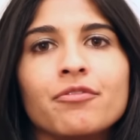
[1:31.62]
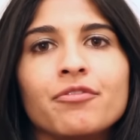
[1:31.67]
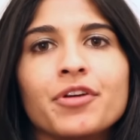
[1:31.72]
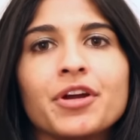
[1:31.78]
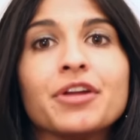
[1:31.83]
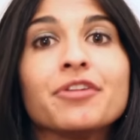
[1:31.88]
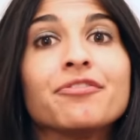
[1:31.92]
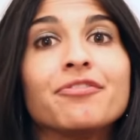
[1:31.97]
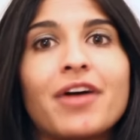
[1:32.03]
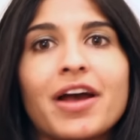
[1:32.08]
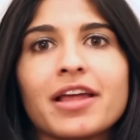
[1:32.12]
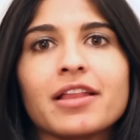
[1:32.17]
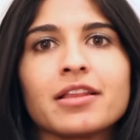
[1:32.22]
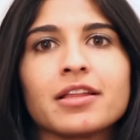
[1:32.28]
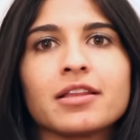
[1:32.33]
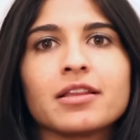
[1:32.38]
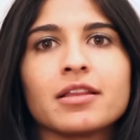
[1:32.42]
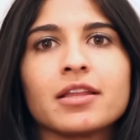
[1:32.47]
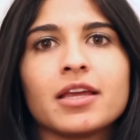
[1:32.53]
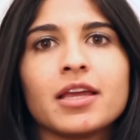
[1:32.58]
very
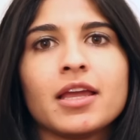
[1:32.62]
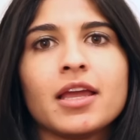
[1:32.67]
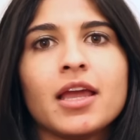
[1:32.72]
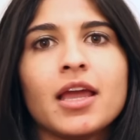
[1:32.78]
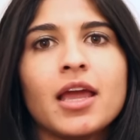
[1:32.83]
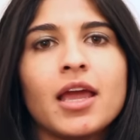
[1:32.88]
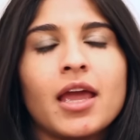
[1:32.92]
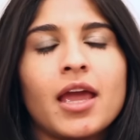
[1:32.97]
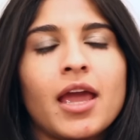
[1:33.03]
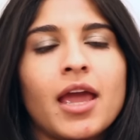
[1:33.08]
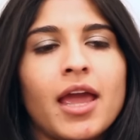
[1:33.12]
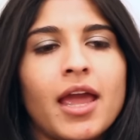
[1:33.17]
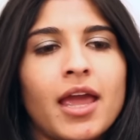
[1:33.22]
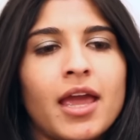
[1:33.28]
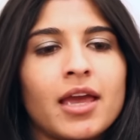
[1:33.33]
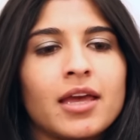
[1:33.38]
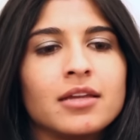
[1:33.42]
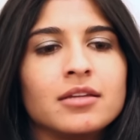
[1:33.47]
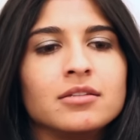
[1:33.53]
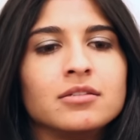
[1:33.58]
violently.
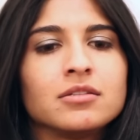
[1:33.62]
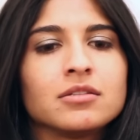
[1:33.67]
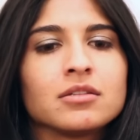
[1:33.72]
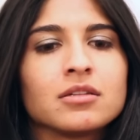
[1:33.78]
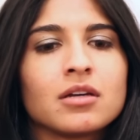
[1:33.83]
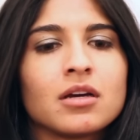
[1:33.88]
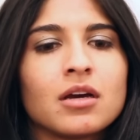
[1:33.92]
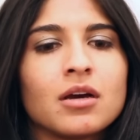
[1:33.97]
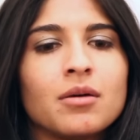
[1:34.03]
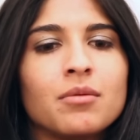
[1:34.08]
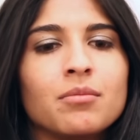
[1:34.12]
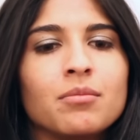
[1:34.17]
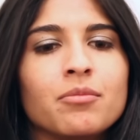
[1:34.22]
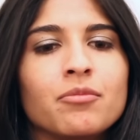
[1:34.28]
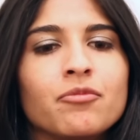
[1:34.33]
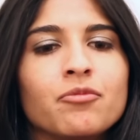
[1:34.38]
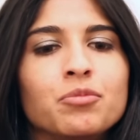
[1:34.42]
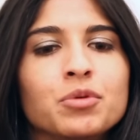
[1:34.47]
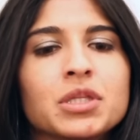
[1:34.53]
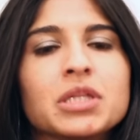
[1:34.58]
And
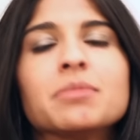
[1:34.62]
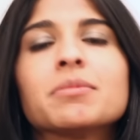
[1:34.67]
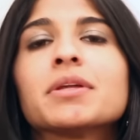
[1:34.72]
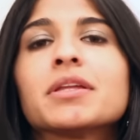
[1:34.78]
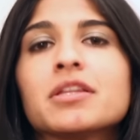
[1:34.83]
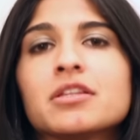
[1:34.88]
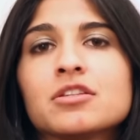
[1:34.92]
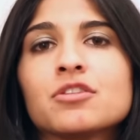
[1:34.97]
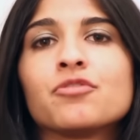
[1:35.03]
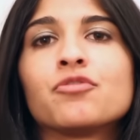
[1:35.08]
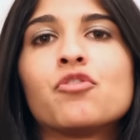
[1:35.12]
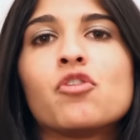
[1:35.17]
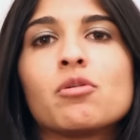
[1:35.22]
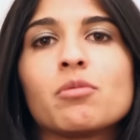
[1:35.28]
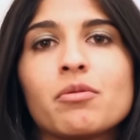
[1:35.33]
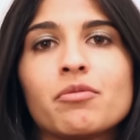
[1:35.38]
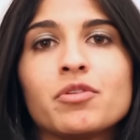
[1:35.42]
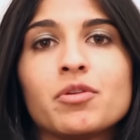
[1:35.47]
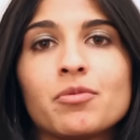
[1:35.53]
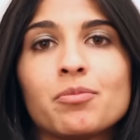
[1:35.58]
bulimia is a
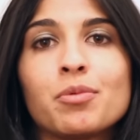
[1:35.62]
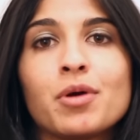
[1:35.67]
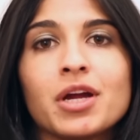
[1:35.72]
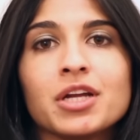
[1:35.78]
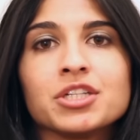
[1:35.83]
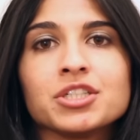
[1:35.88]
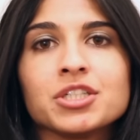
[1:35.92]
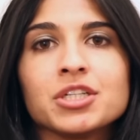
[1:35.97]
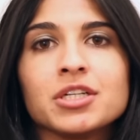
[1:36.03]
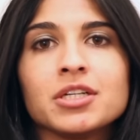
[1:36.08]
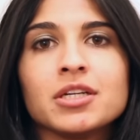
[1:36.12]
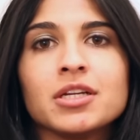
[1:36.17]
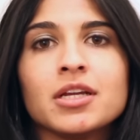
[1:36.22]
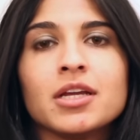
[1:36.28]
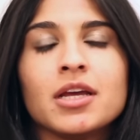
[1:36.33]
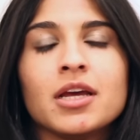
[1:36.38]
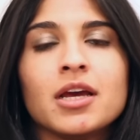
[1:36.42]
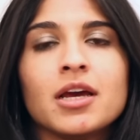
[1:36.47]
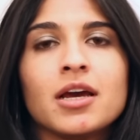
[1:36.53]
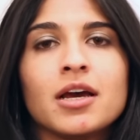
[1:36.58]
form of depression.
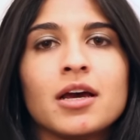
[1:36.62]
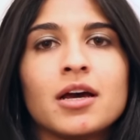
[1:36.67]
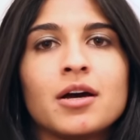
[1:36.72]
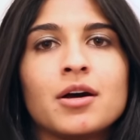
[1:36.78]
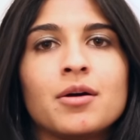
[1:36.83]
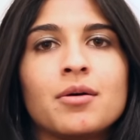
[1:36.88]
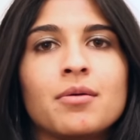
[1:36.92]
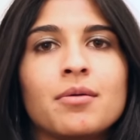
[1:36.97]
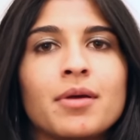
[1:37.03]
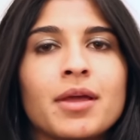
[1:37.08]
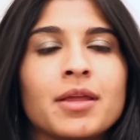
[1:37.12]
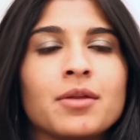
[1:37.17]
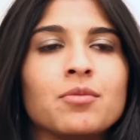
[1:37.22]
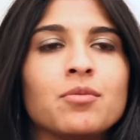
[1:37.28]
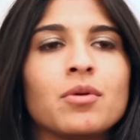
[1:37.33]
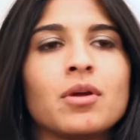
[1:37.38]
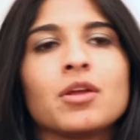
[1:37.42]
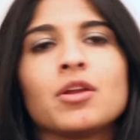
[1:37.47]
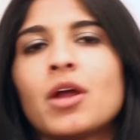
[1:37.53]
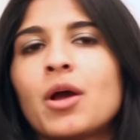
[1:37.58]

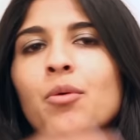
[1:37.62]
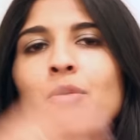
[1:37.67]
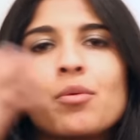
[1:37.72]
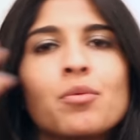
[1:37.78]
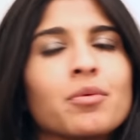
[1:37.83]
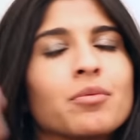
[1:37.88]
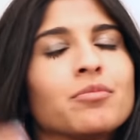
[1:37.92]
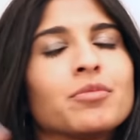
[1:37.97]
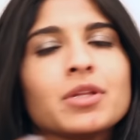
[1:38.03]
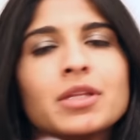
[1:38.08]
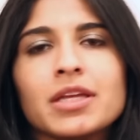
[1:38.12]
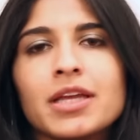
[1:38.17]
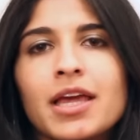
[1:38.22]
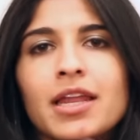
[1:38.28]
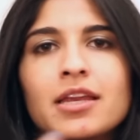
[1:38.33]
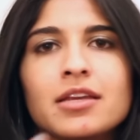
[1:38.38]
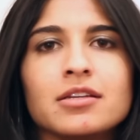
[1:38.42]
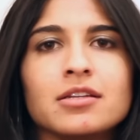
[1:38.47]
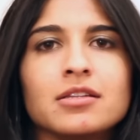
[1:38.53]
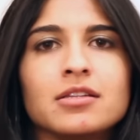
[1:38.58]
And I won't really
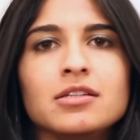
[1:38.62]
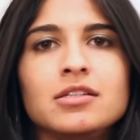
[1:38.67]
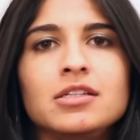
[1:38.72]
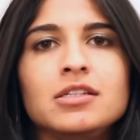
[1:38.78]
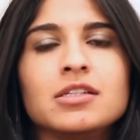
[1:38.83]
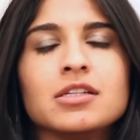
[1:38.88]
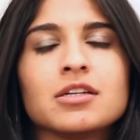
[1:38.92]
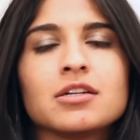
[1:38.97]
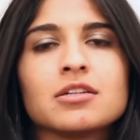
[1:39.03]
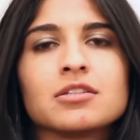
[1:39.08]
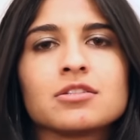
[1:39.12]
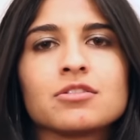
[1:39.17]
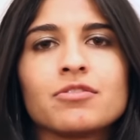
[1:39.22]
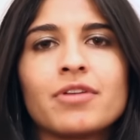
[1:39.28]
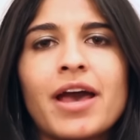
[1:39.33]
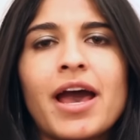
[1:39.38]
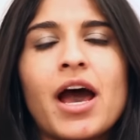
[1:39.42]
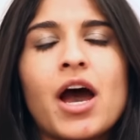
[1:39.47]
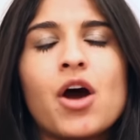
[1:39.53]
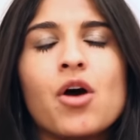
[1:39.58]
get into the details of
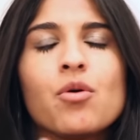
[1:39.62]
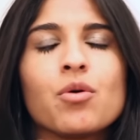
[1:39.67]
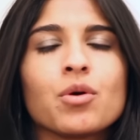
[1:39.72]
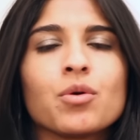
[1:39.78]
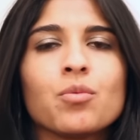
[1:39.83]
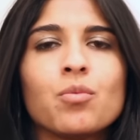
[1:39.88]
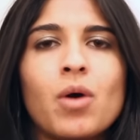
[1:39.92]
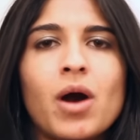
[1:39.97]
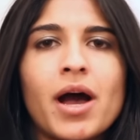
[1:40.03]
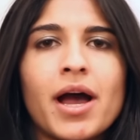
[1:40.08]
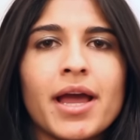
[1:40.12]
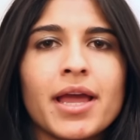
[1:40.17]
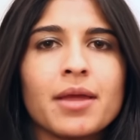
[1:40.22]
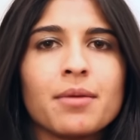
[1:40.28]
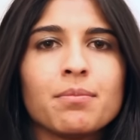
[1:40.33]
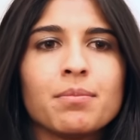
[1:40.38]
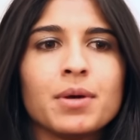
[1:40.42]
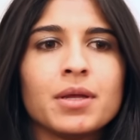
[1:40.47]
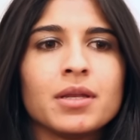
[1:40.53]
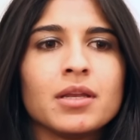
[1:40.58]
how or
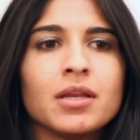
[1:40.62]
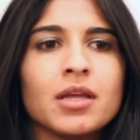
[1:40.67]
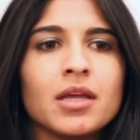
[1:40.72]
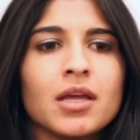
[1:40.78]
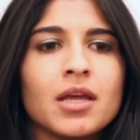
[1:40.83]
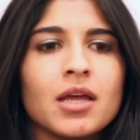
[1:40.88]
why, but